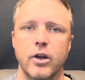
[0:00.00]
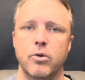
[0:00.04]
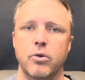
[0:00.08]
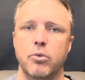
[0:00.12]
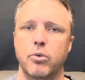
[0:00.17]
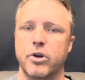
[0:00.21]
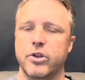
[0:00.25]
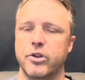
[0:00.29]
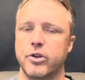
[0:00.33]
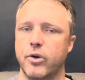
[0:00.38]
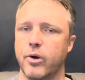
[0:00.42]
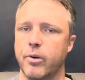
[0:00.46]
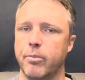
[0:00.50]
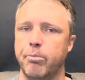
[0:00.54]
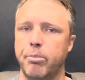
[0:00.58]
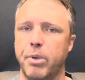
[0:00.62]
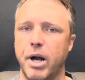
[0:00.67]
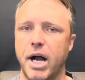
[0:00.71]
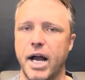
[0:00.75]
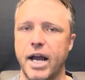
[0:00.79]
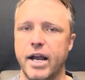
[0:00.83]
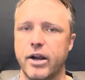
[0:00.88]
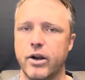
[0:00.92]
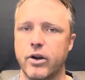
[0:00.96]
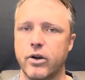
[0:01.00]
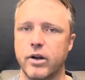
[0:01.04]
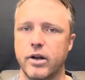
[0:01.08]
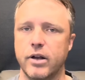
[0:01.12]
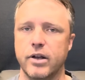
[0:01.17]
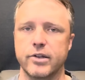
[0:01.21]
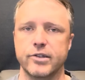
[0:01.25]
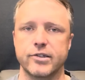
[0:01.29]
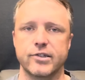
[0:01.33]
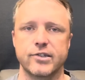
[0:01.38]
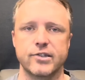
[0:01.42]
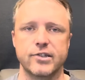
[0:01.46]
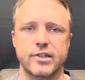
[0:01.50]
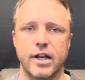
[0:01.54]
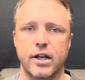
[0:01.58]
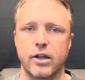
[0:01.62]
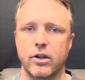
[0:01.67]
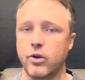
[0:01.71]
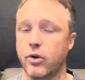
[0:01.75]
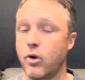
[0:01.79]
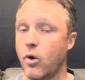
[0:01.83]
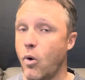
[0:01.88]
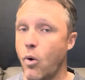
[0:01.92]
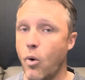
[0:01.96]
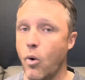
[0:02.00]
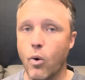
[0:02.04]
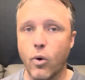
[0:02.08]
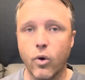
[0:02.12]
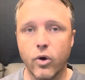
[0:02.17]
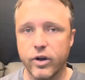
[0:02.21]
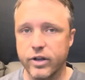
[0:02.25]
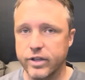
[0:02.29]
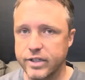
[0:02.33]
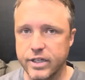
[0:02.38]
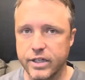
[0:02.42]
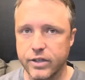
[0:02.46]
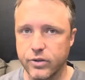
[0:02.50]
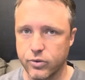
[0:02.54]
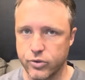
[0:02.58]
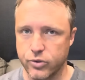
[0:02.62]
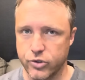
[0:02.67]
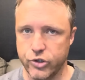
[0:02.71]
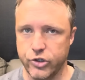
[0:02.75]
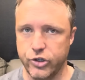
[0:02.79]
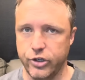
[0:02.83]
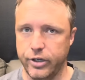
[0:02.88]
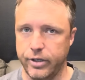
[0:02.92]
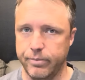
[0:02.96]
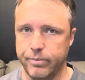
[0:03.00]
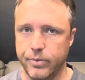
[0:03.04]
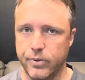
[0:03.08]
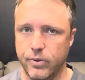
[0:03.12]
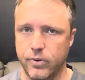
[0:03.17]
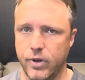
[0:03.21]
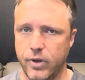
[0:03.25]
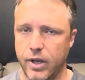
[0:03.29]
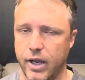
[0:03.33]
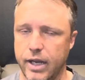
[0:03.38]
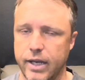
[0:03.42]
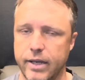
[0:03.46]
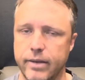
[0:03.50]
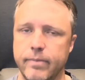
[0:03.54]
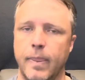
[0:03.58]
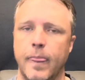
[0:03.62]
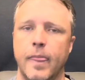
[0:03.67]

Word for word: whether you're a buyer, a seller, or a dealership, okay?